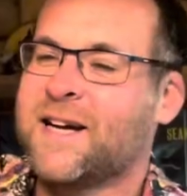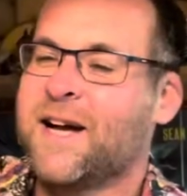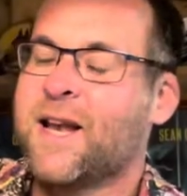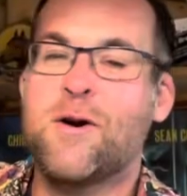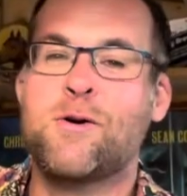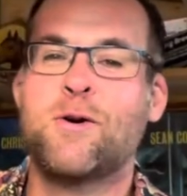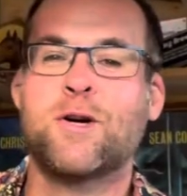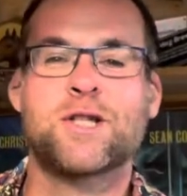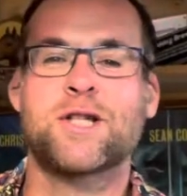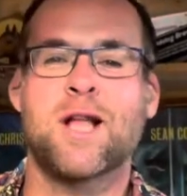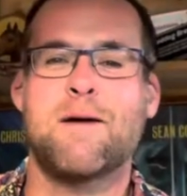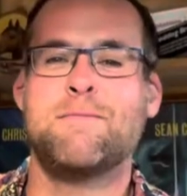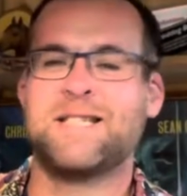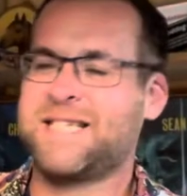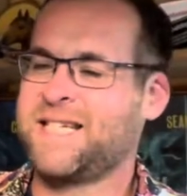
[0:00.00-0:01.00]
a local
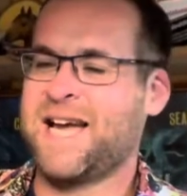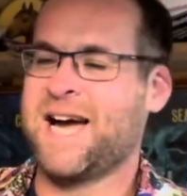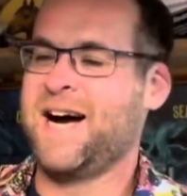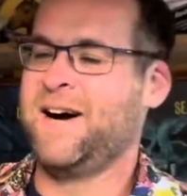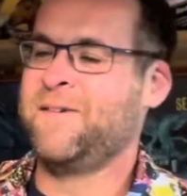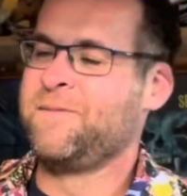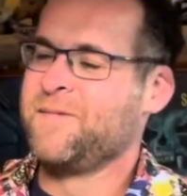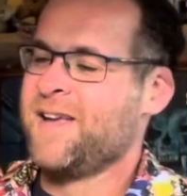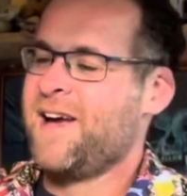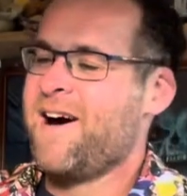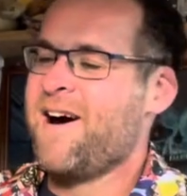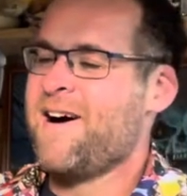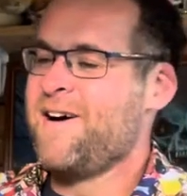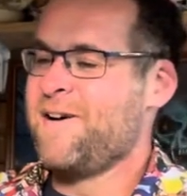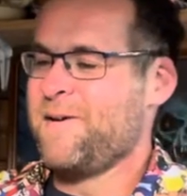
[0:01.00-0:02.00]
celebrity now.
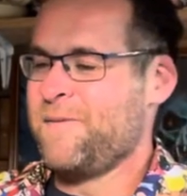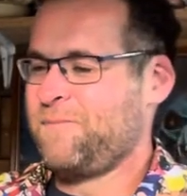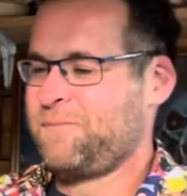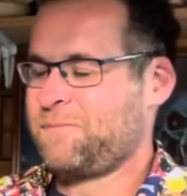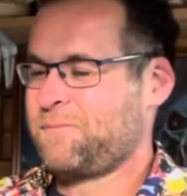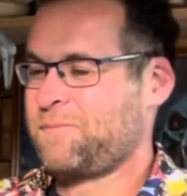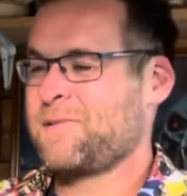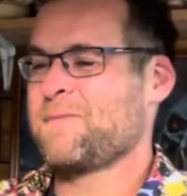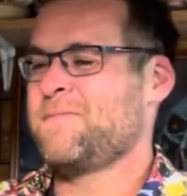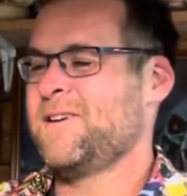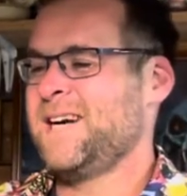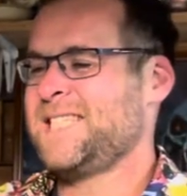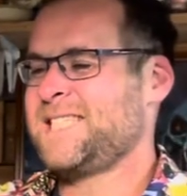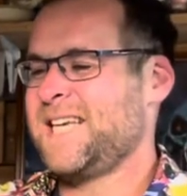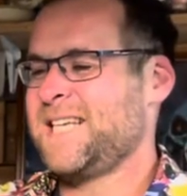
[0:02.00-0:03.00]
Um, but
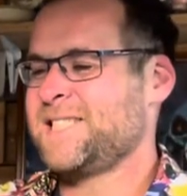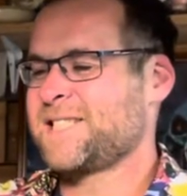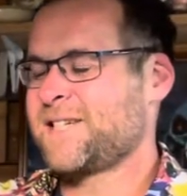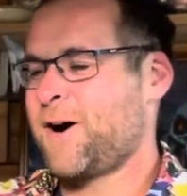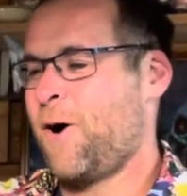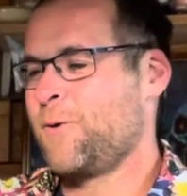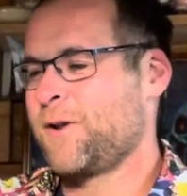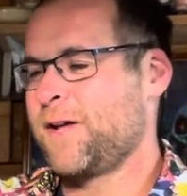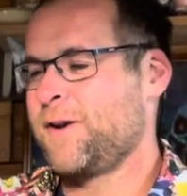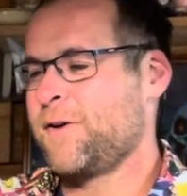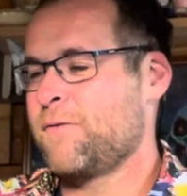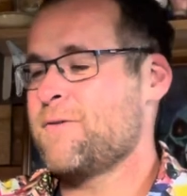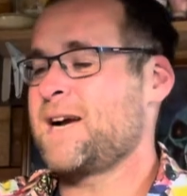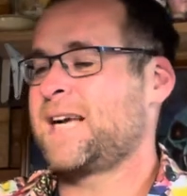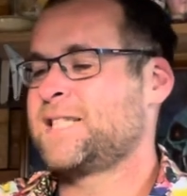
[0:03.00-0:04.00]
it is a golden,
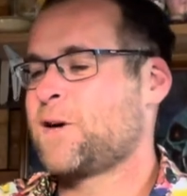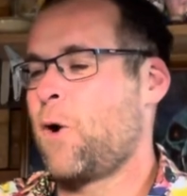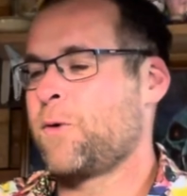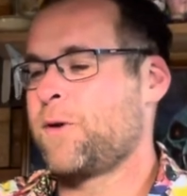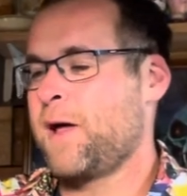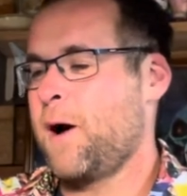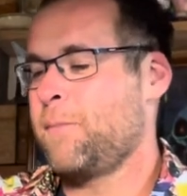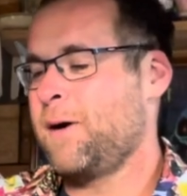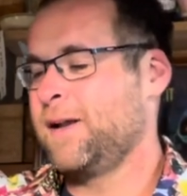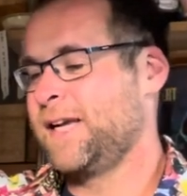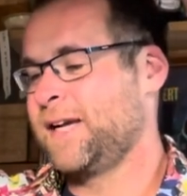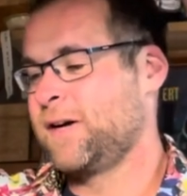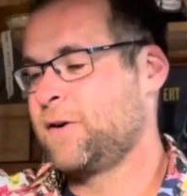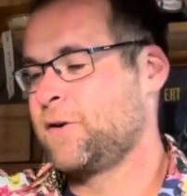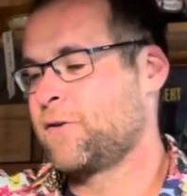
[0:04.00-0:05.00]
Wraggy's Golden Ale by
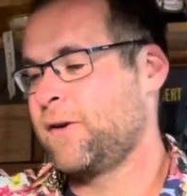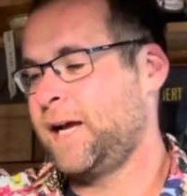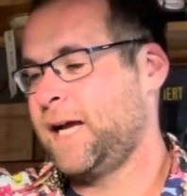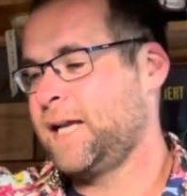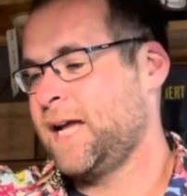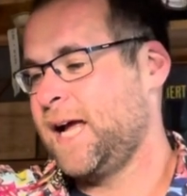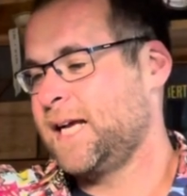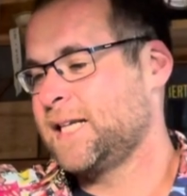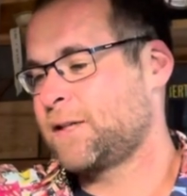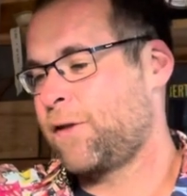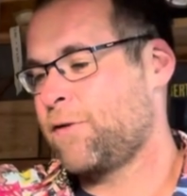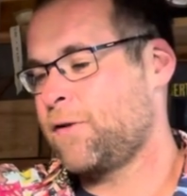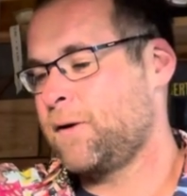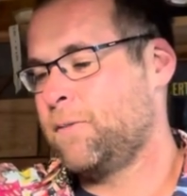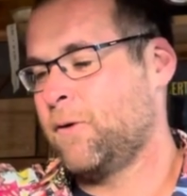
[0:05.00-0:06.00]
Lincoln Green. It's
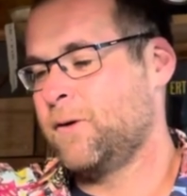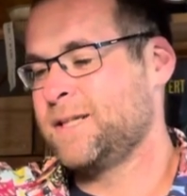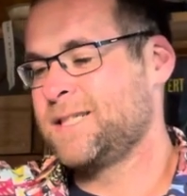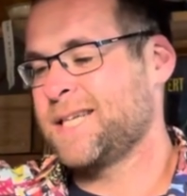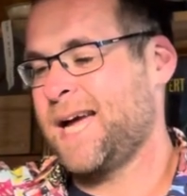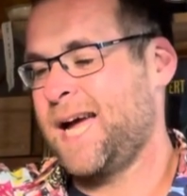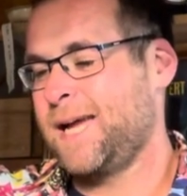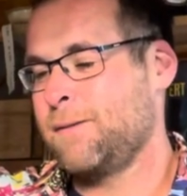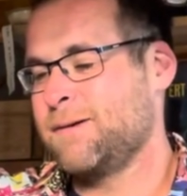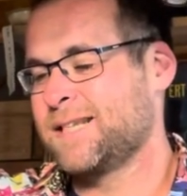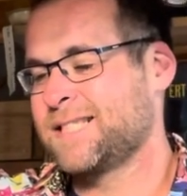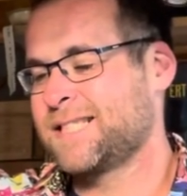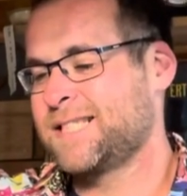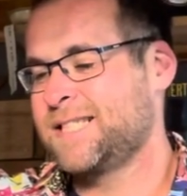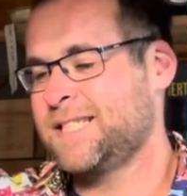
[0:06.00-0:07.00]

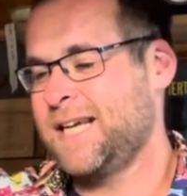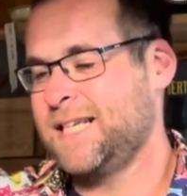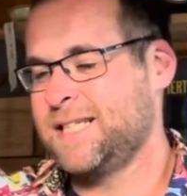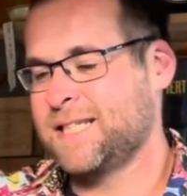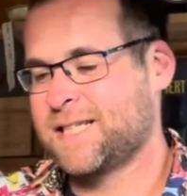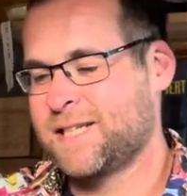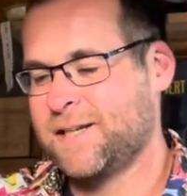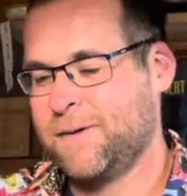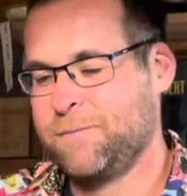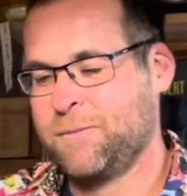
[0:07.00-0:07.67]
3.8%.